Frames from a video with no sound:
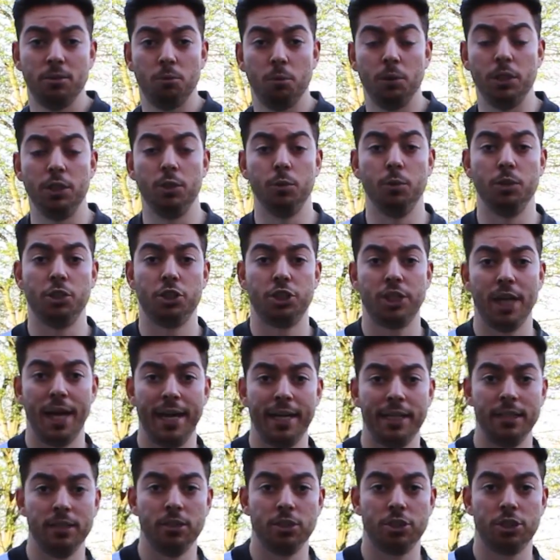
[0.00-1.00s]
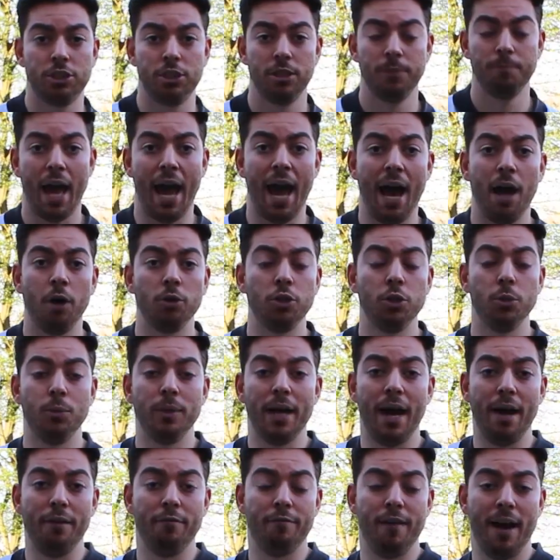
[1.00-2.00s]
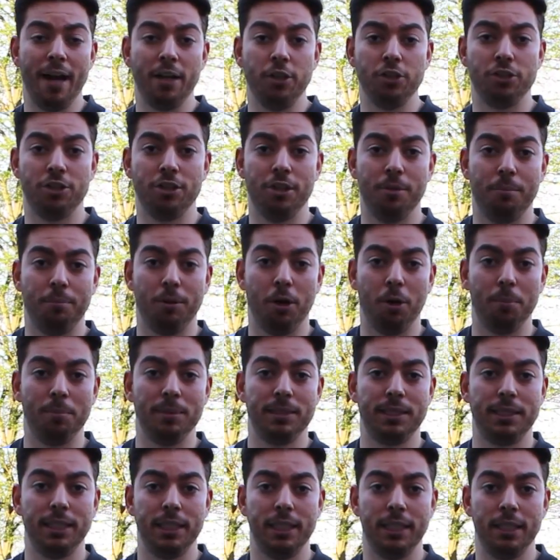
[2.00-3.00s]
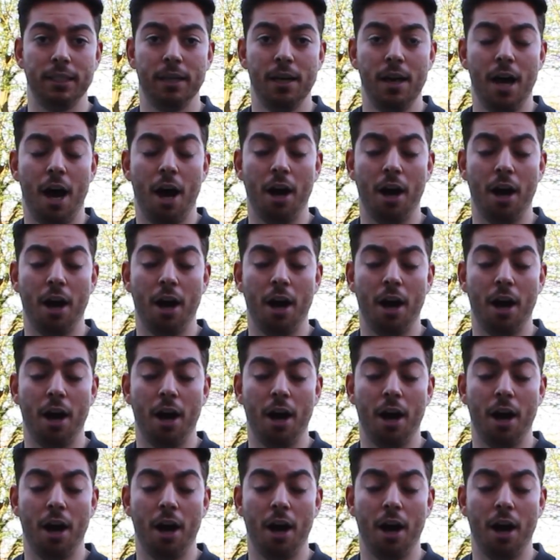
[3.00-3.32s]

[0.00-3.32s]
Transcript: what you would change, how you would add value to the property.